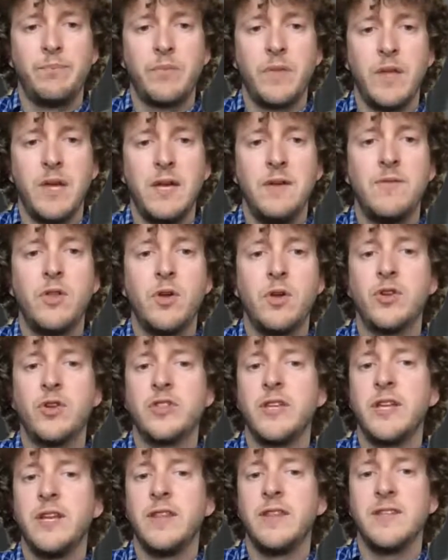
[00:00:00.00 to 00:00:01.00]
Even though you're
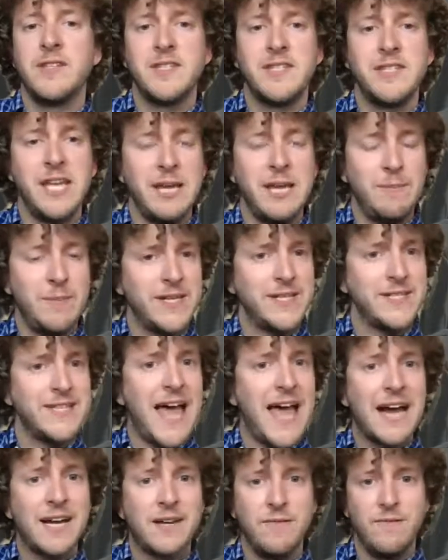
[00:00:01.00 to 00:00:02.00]
sending the same
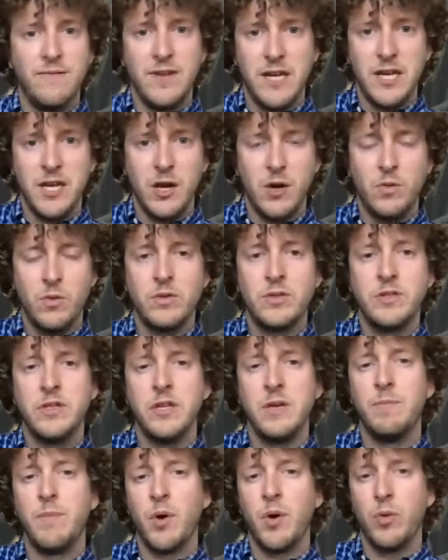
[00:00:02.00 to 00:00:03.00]
exact video
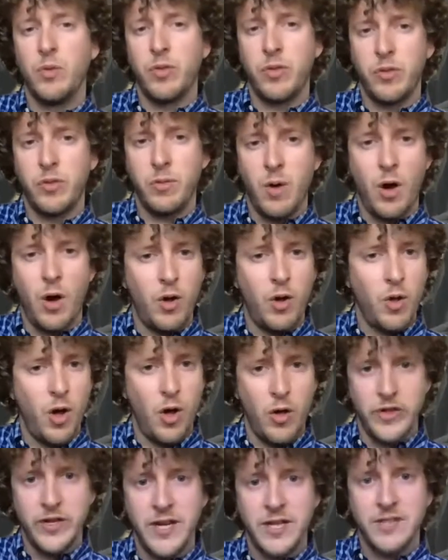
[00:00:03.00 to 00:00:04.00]
to both
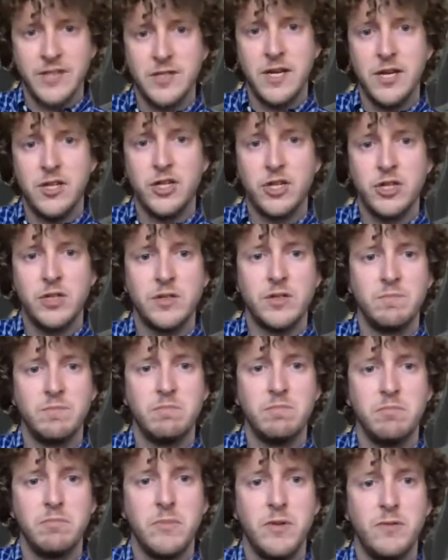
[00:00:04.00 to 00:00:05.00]
all the destinations,
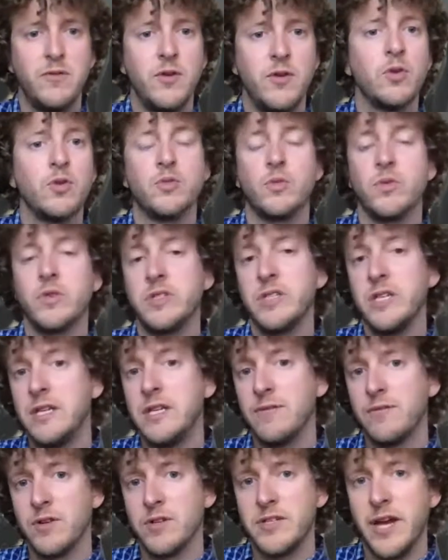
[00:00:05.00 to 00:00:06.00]
the viewers will see
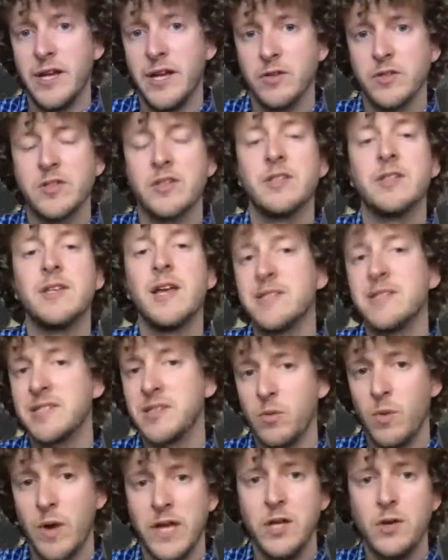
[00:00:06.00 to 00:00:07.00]
different titles because that's
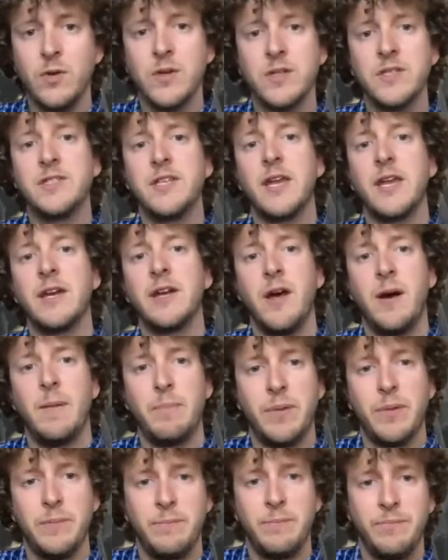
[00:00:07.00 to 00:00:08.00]
the way you had set it
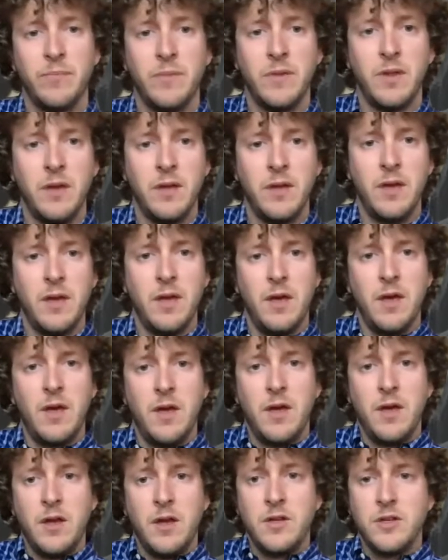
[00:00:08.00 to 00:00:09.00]
up.
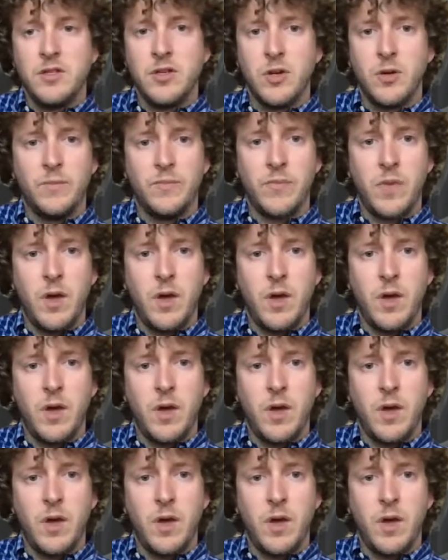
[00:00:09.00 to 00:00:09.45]
So